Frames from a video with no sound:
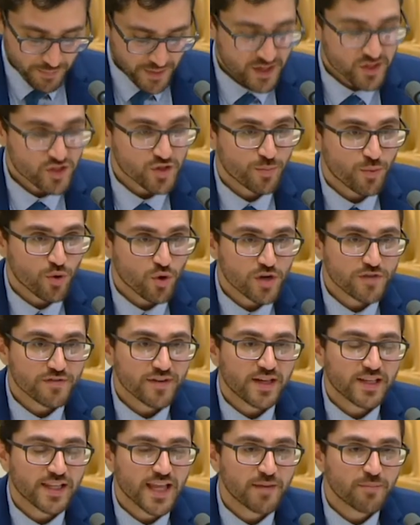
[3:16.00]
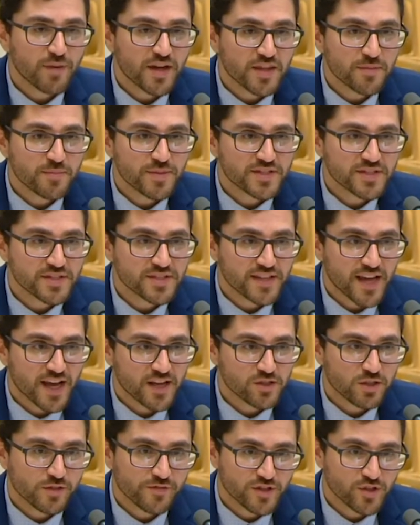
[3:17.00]
in support of a claim by the Business
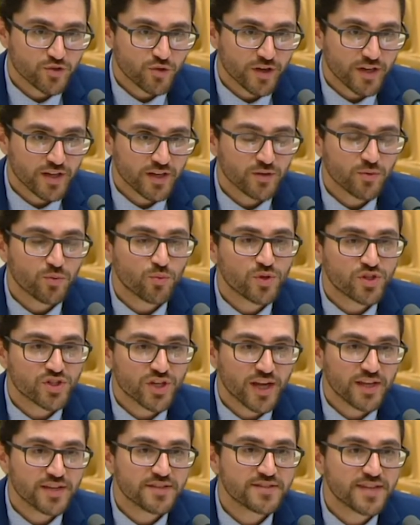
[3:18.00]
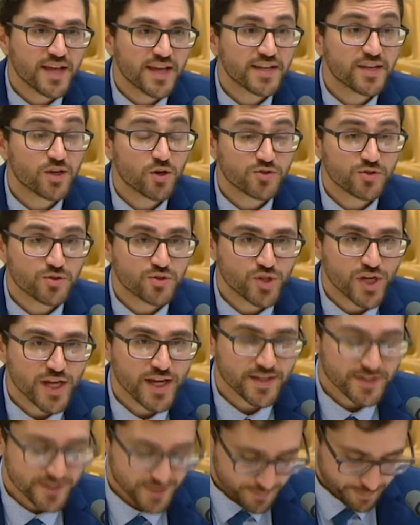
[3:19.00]
Council of Australia, which I understand he also
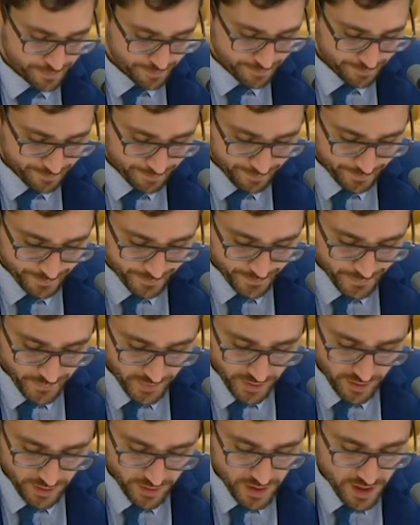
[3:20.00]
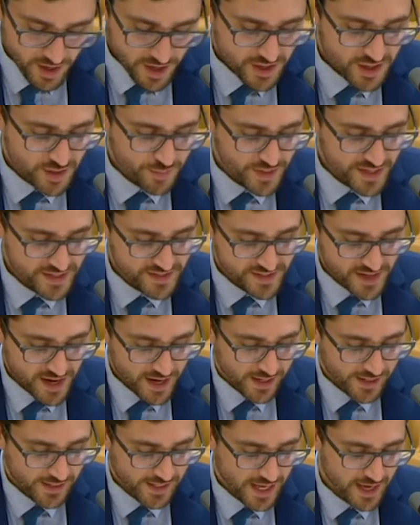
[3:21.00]
chairs. The
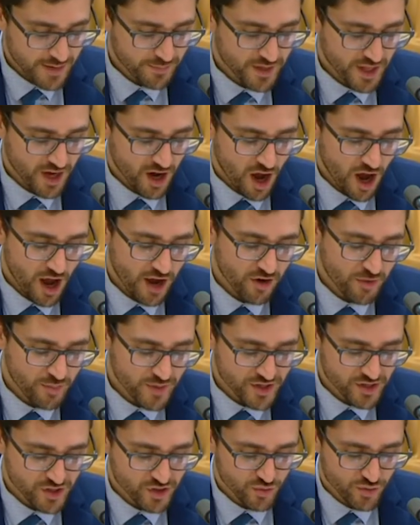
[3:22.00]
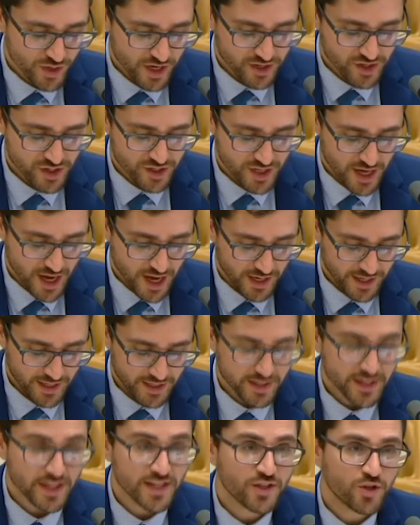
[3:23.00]
BCA claimed that a higher emissions reduction
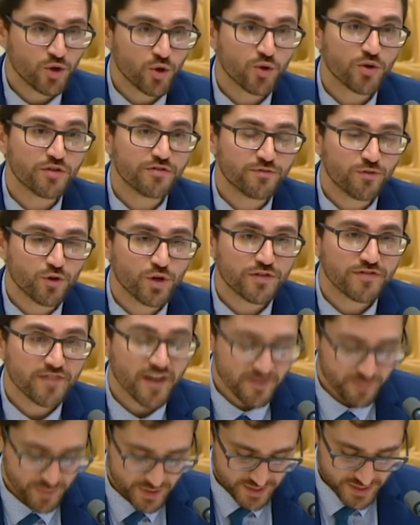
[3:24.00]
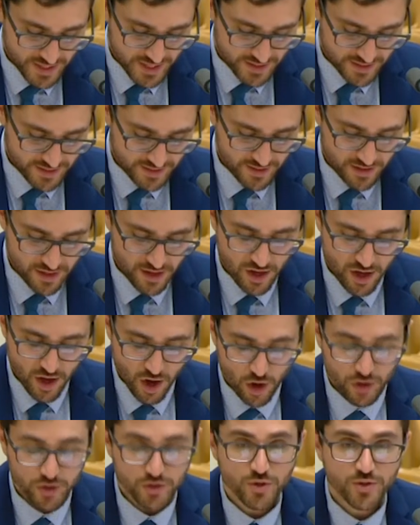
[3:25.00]
target in the order of 45%
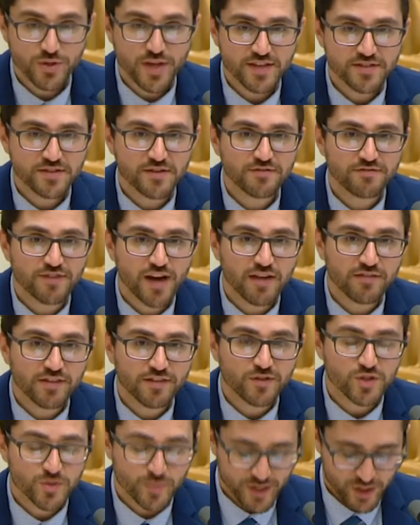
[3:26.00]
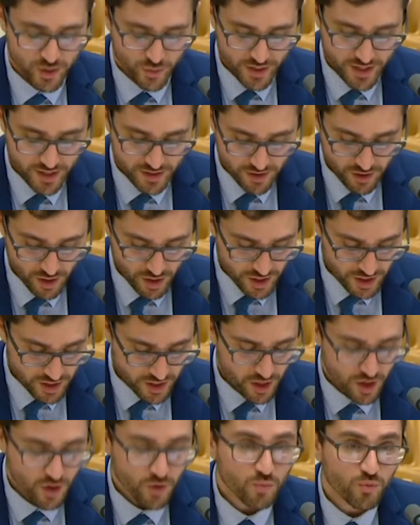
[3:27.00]
on 2005 levels by
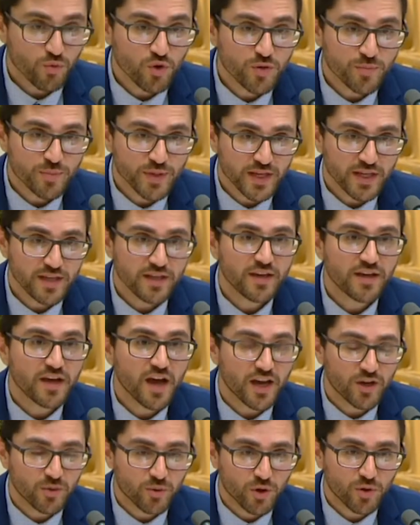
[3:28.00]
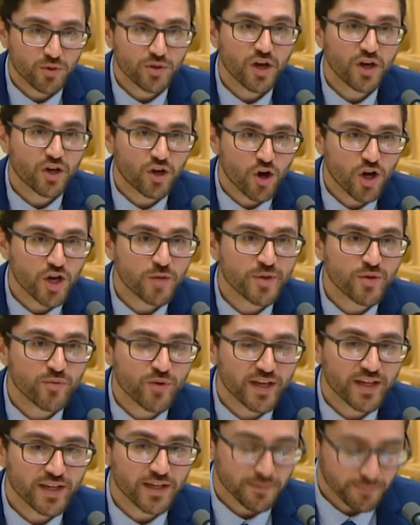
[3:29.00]
2030 would be, I quote, economy
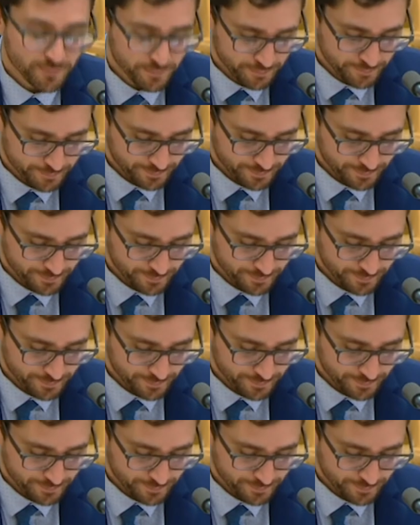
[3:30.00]
wrecking.